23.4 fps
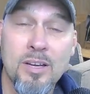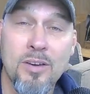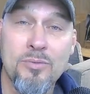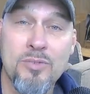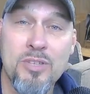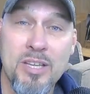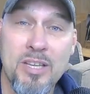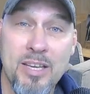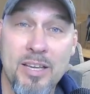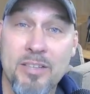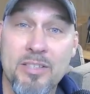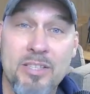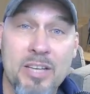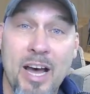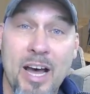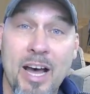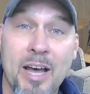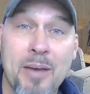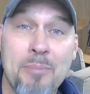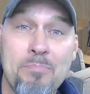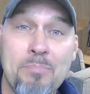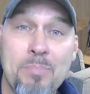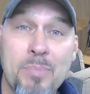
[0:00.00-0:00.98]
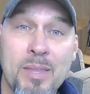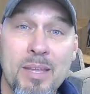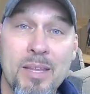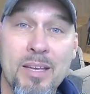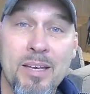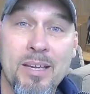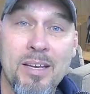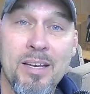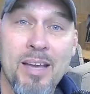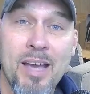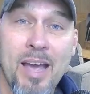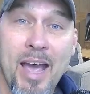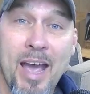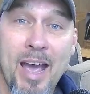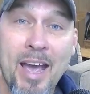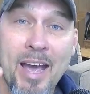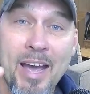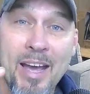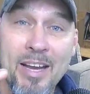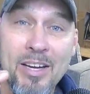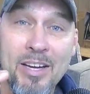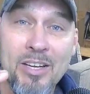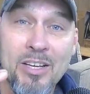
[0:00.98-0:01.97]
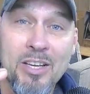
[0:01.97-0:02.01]
in time
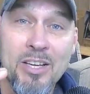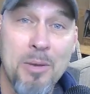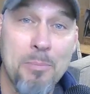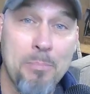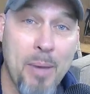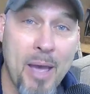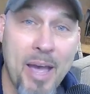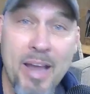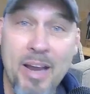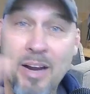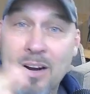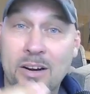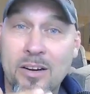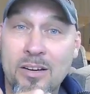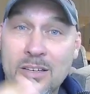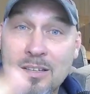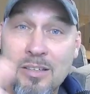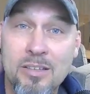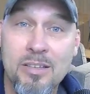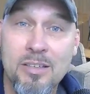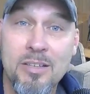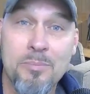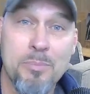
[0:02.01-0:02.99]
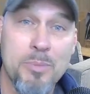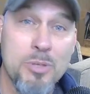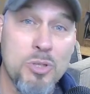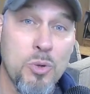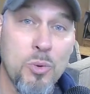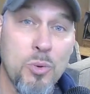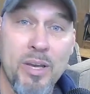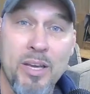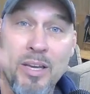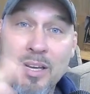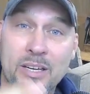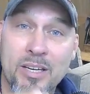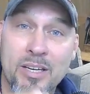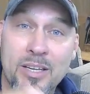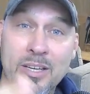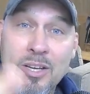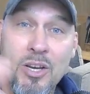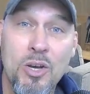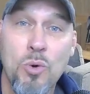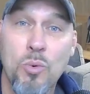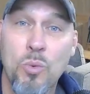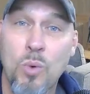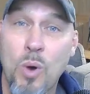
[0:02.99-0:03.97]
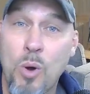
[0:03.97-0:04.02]
and compare between
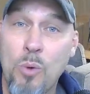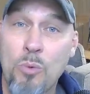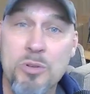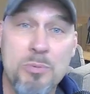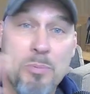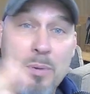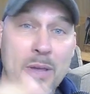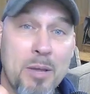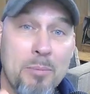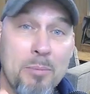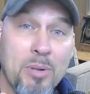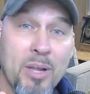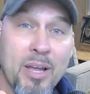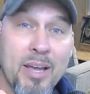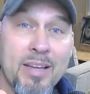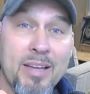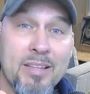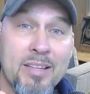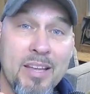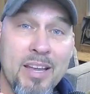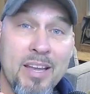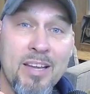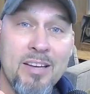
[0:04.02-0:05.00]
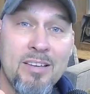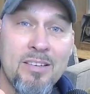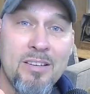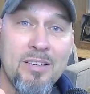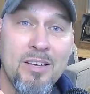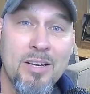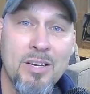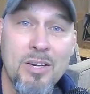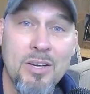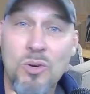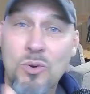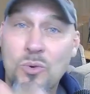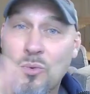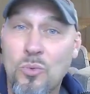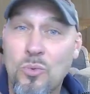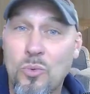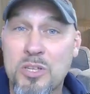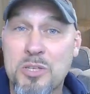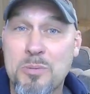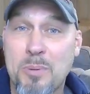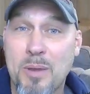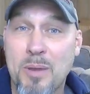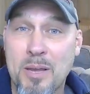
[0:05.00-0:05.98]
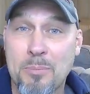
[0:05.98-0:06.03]
what was being played then, what's
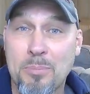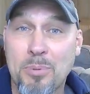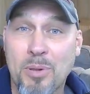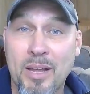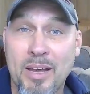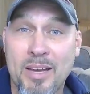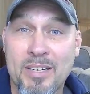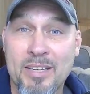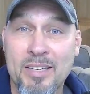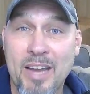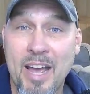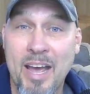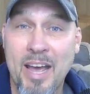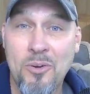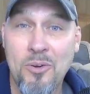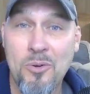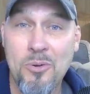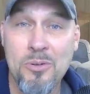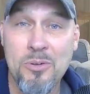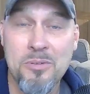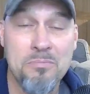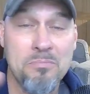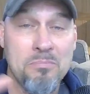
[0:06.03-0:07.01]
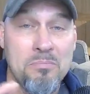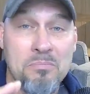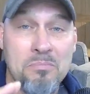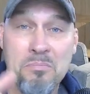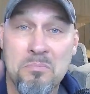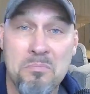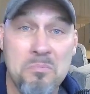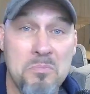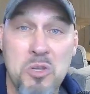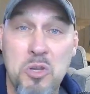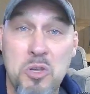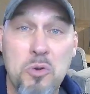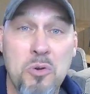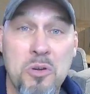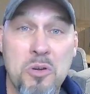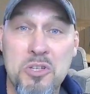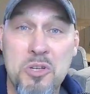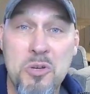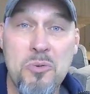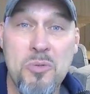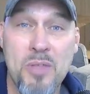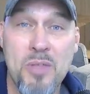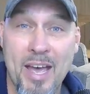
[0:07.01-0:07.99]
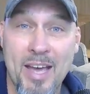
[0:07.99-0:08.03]
being played now. You can do
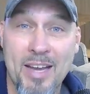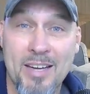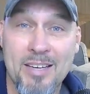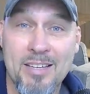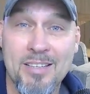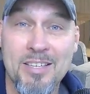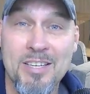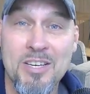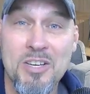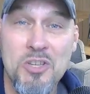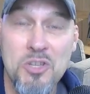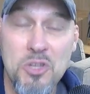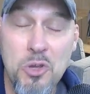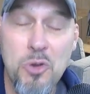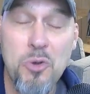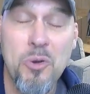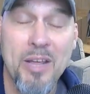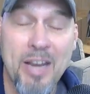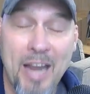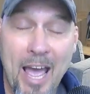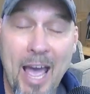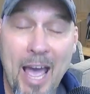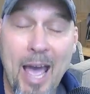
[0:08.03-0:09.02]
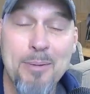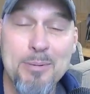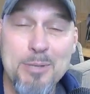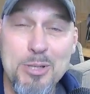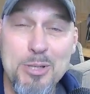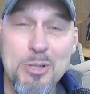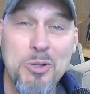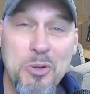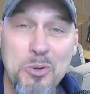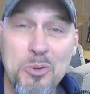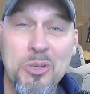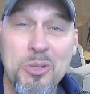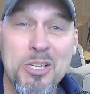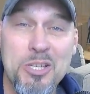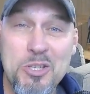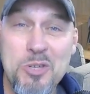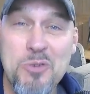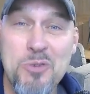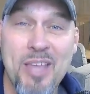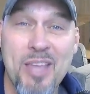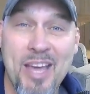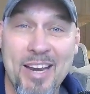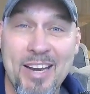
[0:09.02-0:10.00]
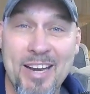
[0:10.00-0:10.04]
that. You can absolutely do
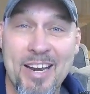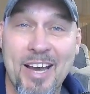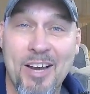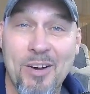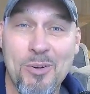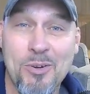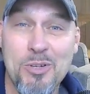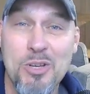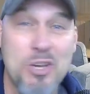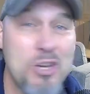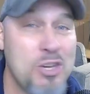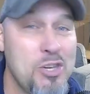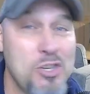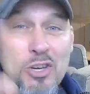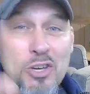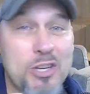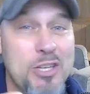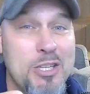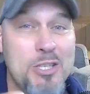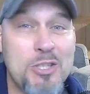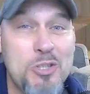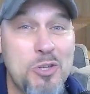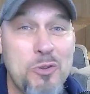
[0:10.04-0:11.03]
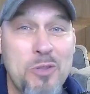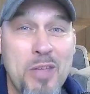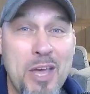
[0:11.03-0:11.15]
that now. You couldn't do that